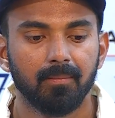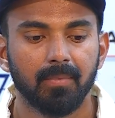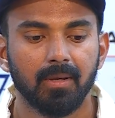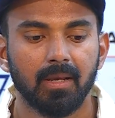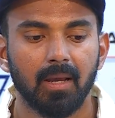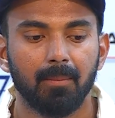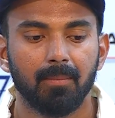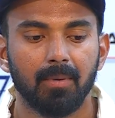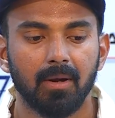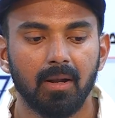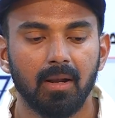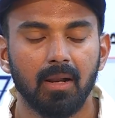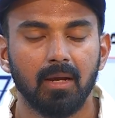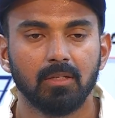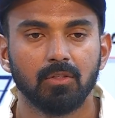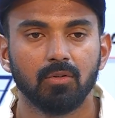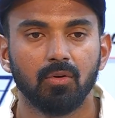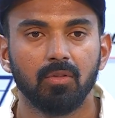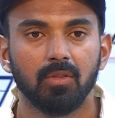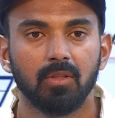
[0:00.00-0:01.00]

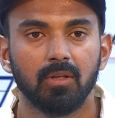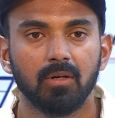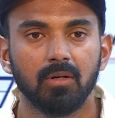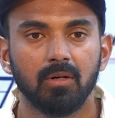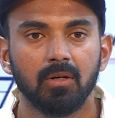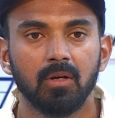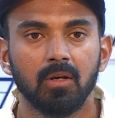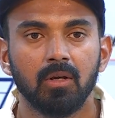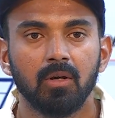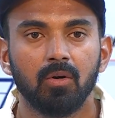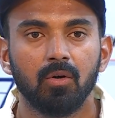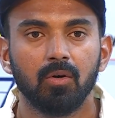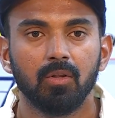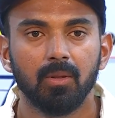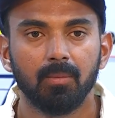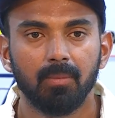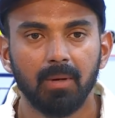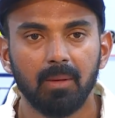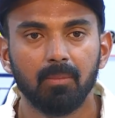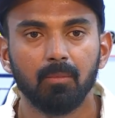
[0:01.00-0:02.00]
capitalize on
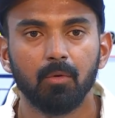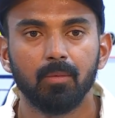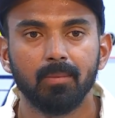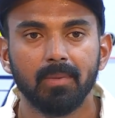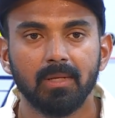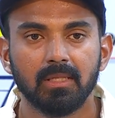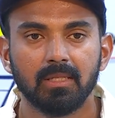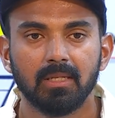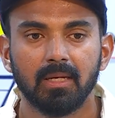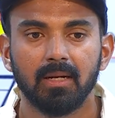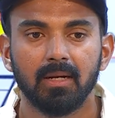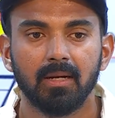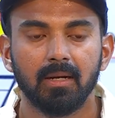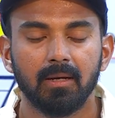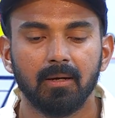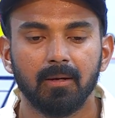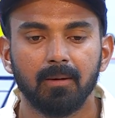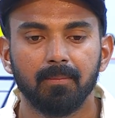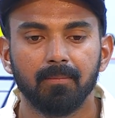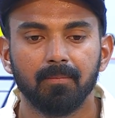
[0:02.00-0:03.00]
the big moments, and
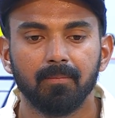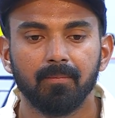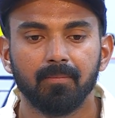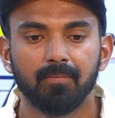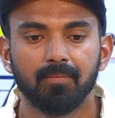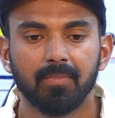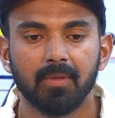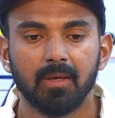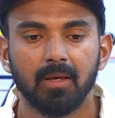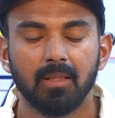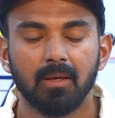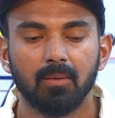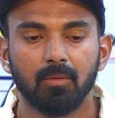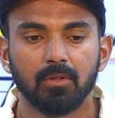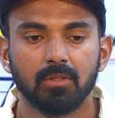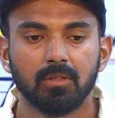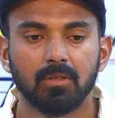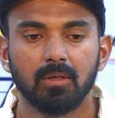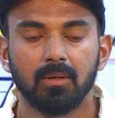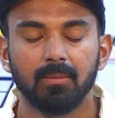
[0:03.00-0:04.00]
that
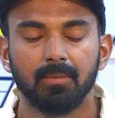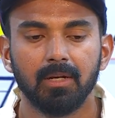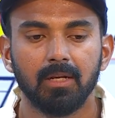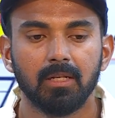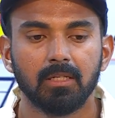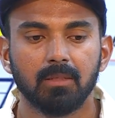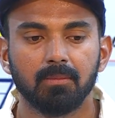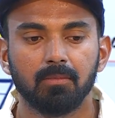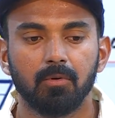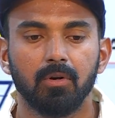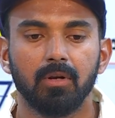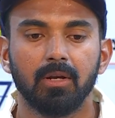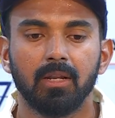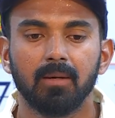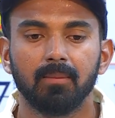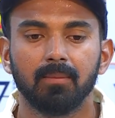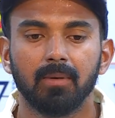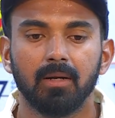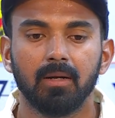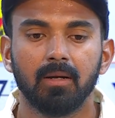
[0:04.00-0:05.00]
was a bit
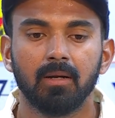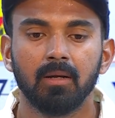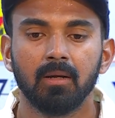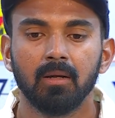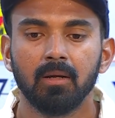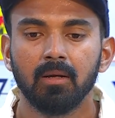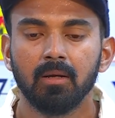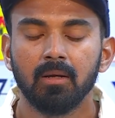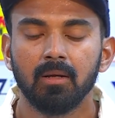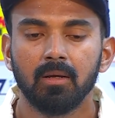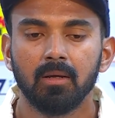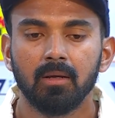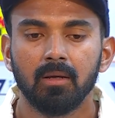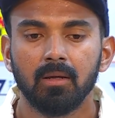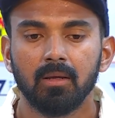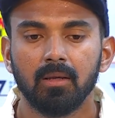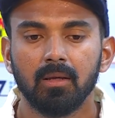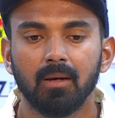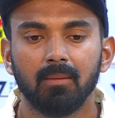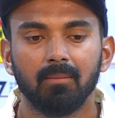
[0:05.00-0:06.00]
disappointing. But
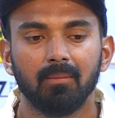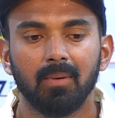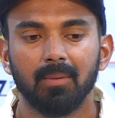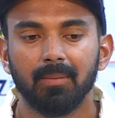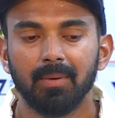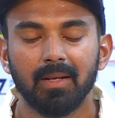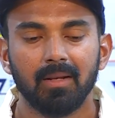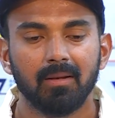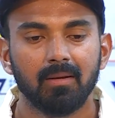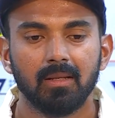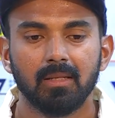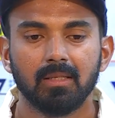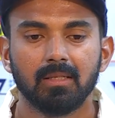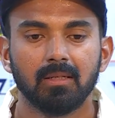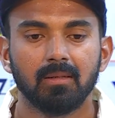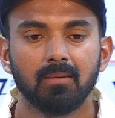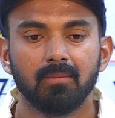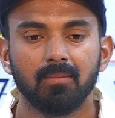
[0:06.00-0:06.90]
yeah, I mean, it's